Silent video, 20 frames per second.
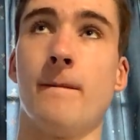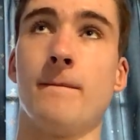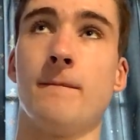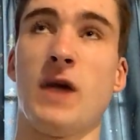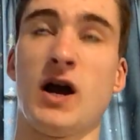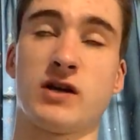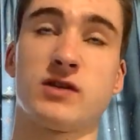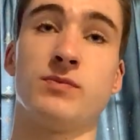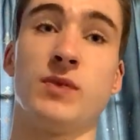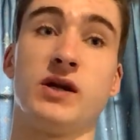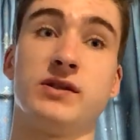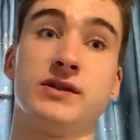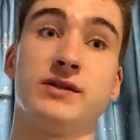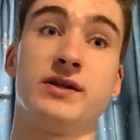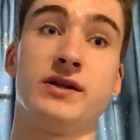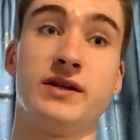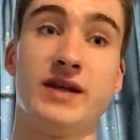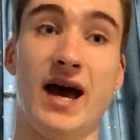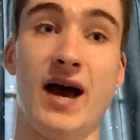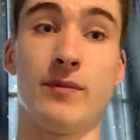maximize and
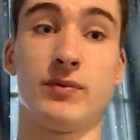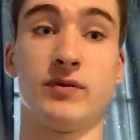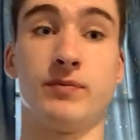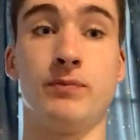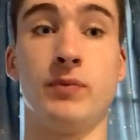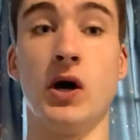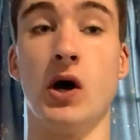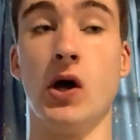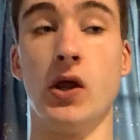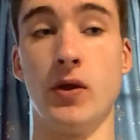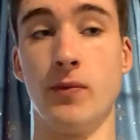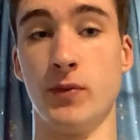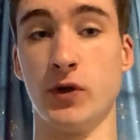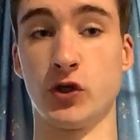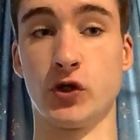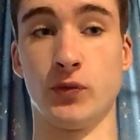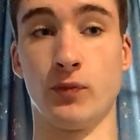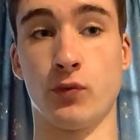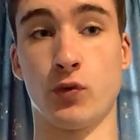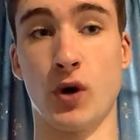adapt per the
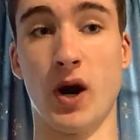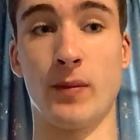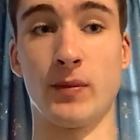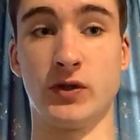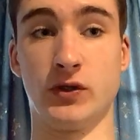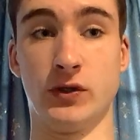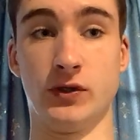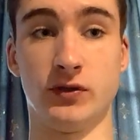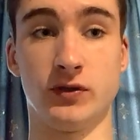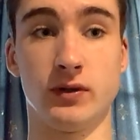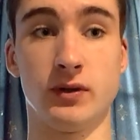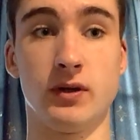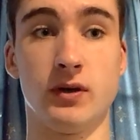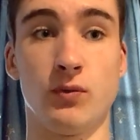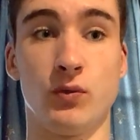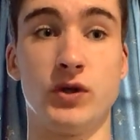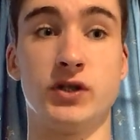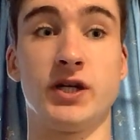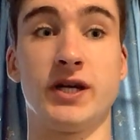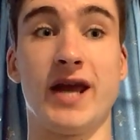mission parameters,
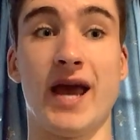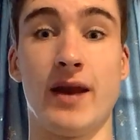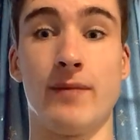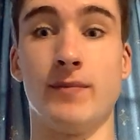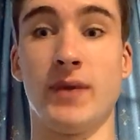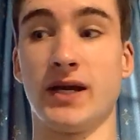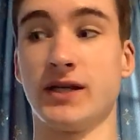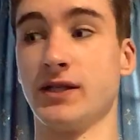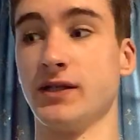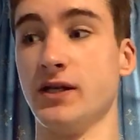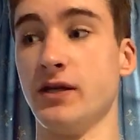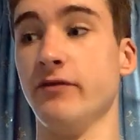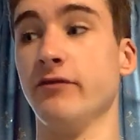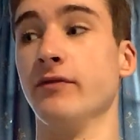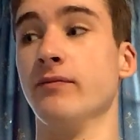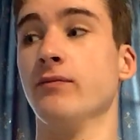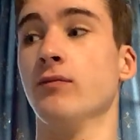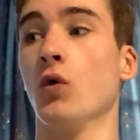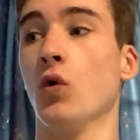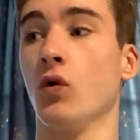which again makes it
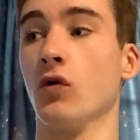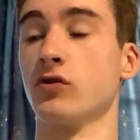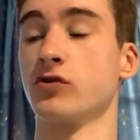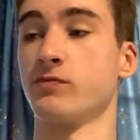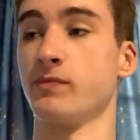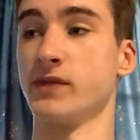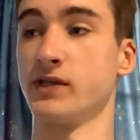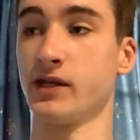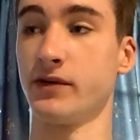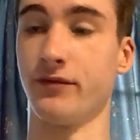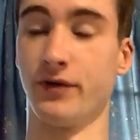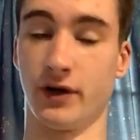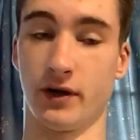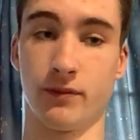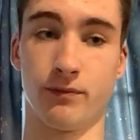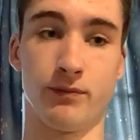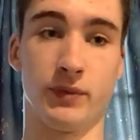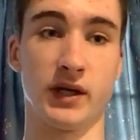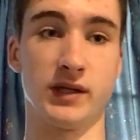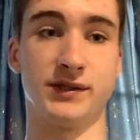even more specific
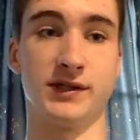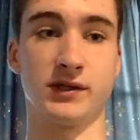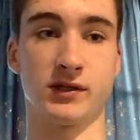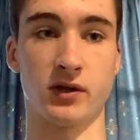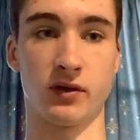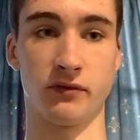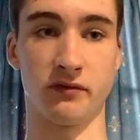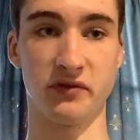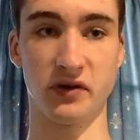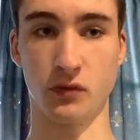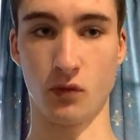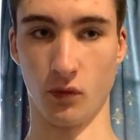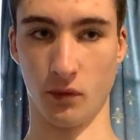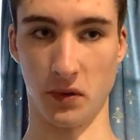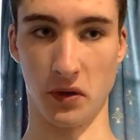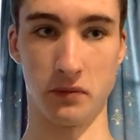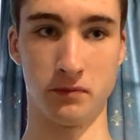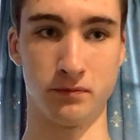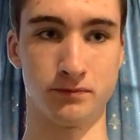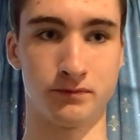because it's
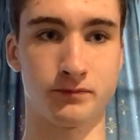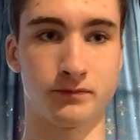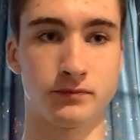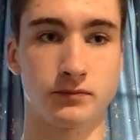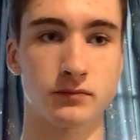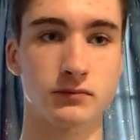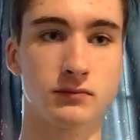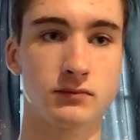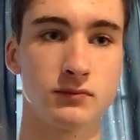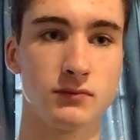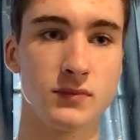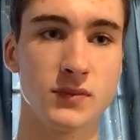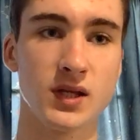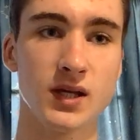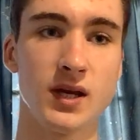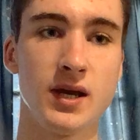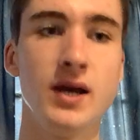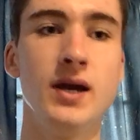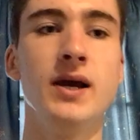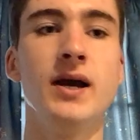configurable.
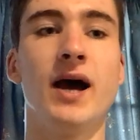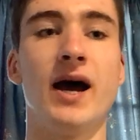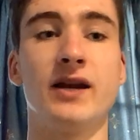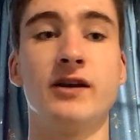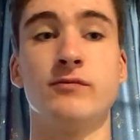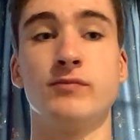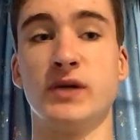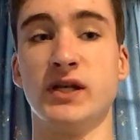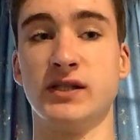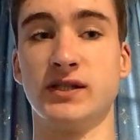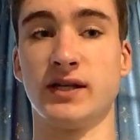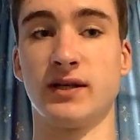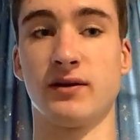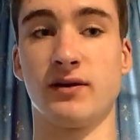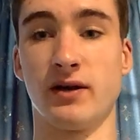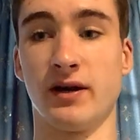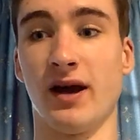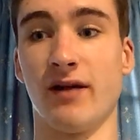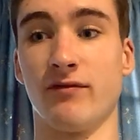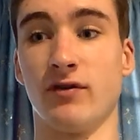And it means it
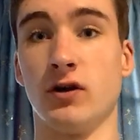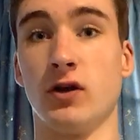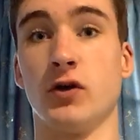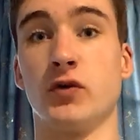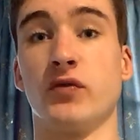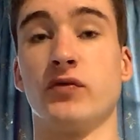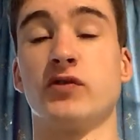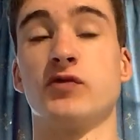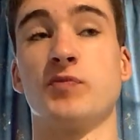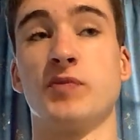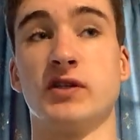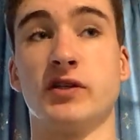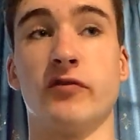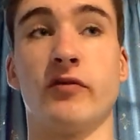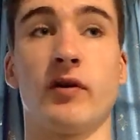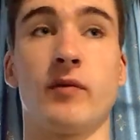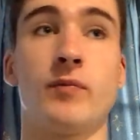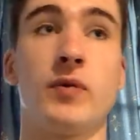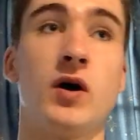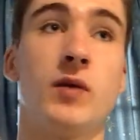can have a lot of
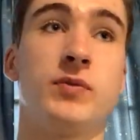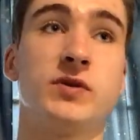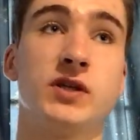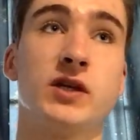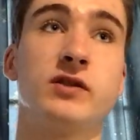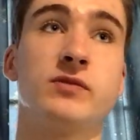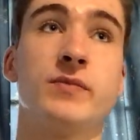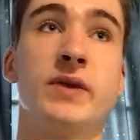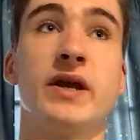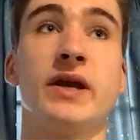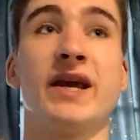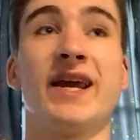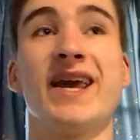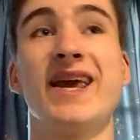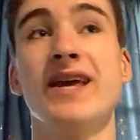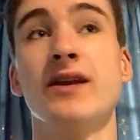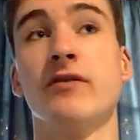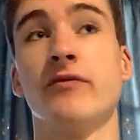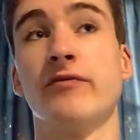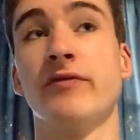specific purposes, meaning
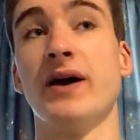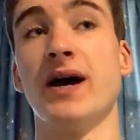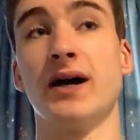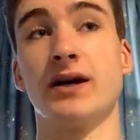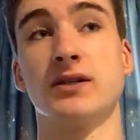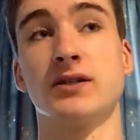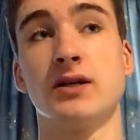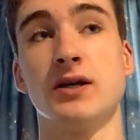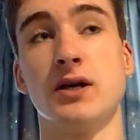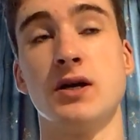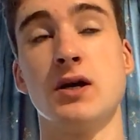in effect